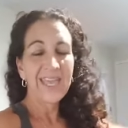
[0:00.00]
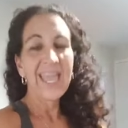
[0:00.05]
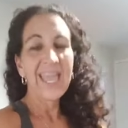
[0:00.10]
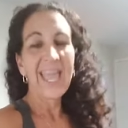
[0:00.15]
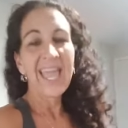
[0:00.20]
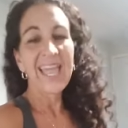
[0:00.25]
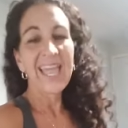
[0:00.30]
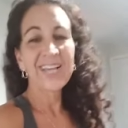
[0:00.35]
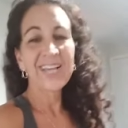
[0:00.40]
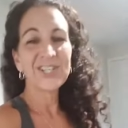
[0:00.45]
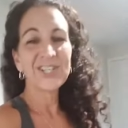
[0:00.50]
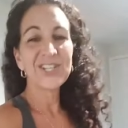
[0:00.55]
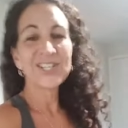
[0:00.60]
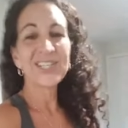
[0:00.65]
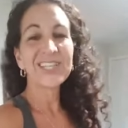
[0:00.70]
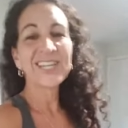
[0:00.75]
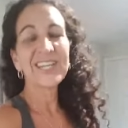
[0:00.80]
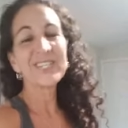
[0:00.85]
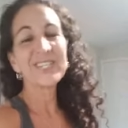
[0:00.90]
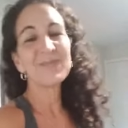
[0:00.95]
and she's
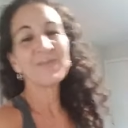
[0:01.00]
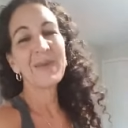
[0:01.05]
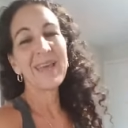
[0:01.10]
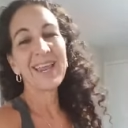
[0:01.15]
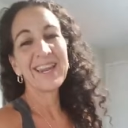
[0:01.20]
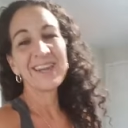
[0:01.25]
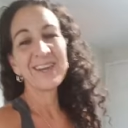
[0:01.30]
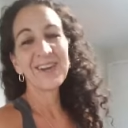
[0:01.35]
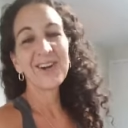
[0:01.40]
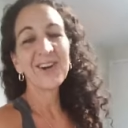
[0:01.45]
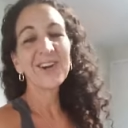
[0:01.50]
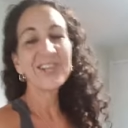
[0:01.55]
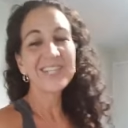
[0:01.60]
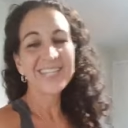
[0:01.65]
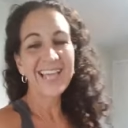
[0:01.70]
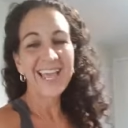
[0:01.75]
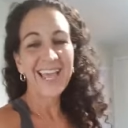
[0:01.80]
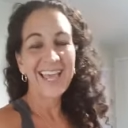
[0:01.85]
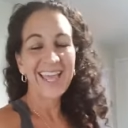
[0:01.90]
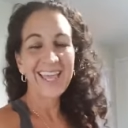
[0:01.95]
going to spend her
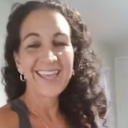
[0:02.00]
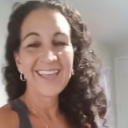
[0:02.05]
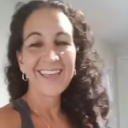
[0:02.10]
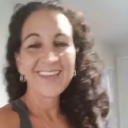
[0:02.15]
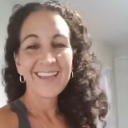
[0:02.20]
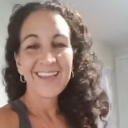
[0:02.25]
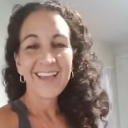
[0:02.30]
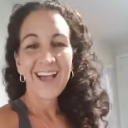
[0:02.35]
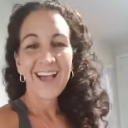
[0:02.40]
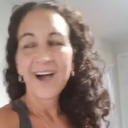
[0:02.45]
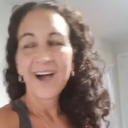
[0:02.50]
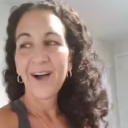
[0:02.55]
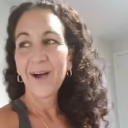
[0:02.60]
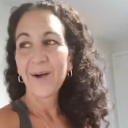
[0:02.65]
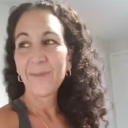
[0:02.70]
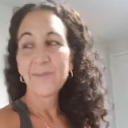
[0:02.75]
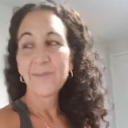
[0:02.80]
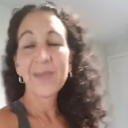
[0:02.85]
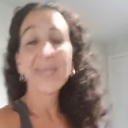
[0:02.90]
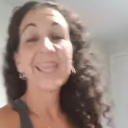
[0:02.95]
day
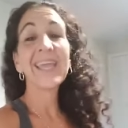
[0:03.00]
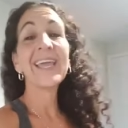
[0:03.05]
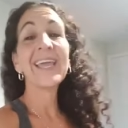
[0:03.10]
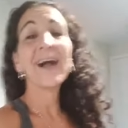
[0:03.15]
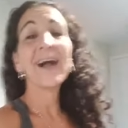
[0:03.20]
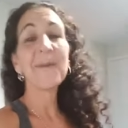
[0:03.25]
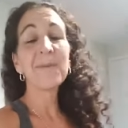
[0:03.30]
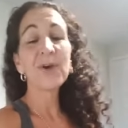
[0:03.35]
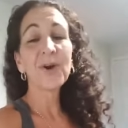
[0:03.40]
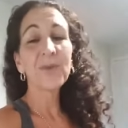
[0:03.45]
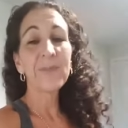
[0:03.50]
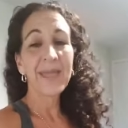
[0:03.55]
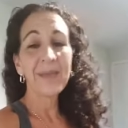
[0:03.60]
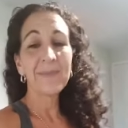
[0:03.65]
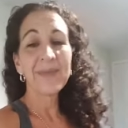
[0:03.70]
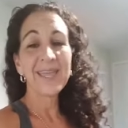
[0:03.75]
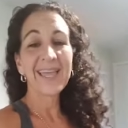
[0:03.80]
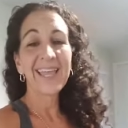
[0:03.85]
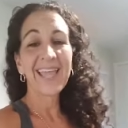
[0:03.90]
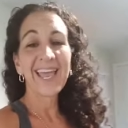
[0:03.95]
um, picking up her
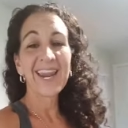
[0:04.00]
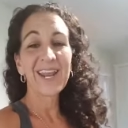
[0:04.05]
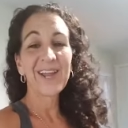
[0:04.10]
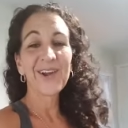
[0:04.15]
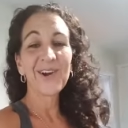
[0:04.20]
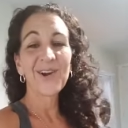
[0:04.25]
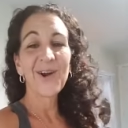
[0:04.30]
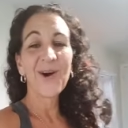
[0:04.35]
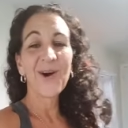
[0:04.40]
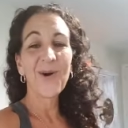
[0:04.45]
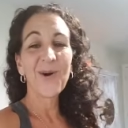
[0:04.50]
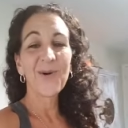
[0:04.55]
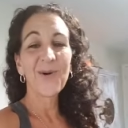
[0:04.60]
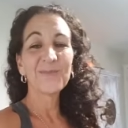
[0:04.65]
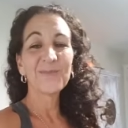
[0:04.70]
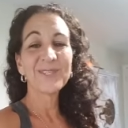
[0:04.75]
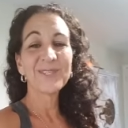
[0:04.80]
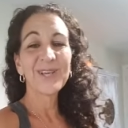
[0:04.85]
baby and getting her home.